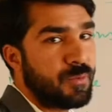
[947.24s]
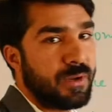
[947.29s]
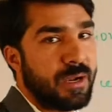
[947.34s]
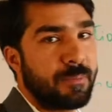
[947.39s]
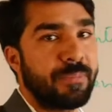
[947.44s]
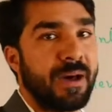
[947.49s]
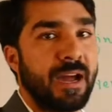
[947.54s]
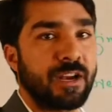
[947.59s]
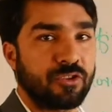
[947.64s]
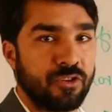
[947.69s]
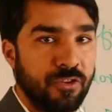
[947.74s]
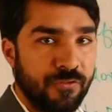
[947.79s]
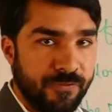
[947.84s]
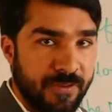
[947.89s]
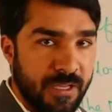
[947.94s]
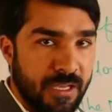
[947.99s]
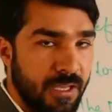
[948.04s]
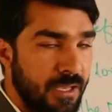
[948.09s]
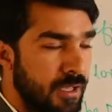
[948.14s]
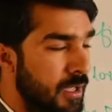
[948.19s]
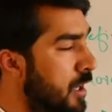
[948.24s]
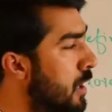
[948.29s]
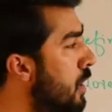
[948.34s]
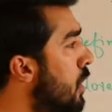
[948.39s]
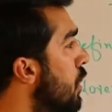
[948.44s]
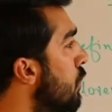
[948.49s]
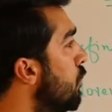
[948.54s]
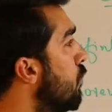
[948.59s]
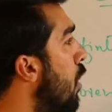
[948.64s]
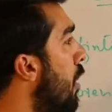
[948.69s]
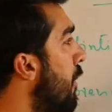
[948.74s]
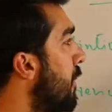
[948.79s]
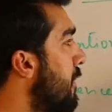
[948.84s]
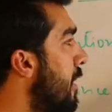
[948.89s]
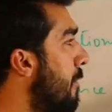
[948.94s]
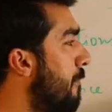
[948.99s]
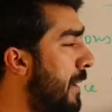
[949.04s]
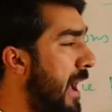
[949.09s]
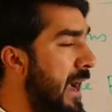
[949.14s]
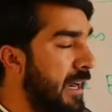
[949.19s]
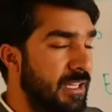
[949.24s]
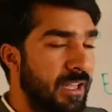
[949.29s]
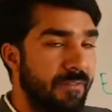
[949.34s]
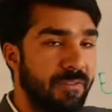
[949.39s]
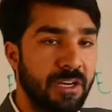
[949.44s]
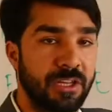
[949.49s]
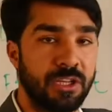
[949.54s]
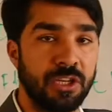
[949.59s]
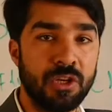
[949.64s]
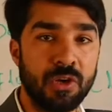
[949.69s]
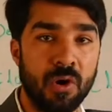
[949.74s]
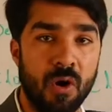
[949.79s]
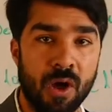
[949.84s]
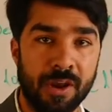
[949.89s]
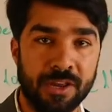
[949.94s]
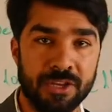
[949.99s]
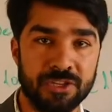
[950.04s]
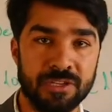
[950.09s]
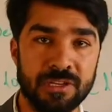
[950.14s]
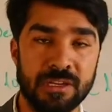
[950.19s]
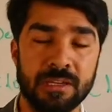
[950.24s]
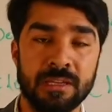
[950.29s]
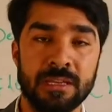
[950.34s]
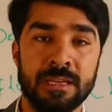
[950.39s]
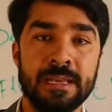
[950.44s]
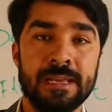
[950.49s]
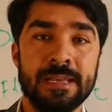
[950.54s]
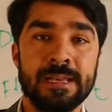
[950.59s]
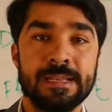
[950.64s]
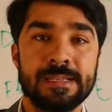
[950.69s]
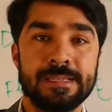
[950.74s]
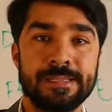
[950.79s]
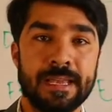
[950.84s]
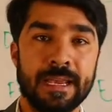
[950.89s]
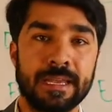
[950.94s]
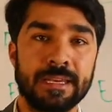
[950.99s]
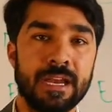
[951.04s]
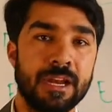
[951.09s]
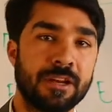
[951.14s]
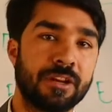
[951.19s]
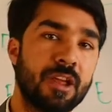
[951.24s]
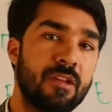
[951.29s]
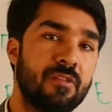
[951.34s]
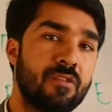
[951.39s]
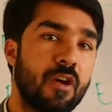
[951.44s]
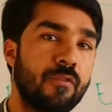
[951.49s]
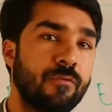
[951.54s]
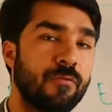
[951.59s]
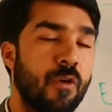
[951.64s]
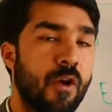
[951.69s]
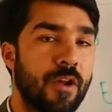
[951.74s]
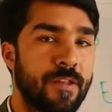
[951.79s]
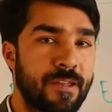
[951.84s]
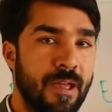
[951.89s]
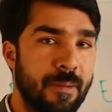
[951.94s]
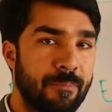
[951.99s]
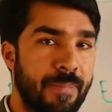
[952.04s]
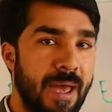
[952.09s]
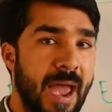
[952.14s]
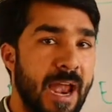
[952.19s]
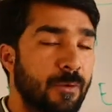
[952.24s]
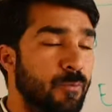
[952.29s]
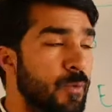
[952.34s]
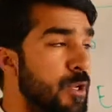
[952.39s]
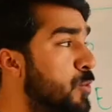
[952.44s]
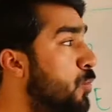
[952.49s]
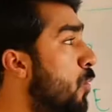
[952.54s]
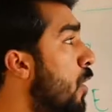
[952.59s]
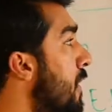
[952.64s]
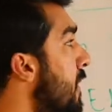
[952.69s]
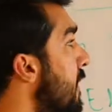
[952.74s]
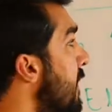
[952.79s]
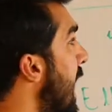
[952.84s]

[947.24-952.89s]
were a part of the Warsaw Pact. They were the original signatories of Warsaw Pact, which was